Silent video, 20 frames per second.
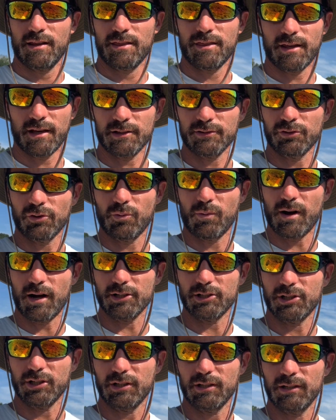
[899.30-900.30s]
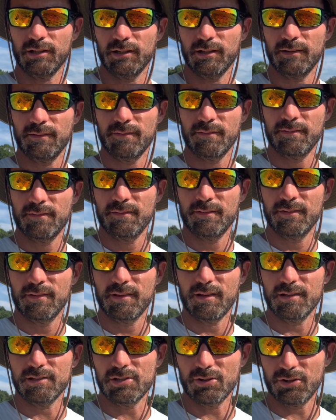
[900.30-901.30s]
Thanks for watching.
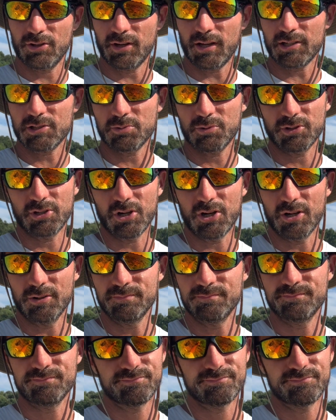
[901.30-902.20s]
Until the next one, y'all.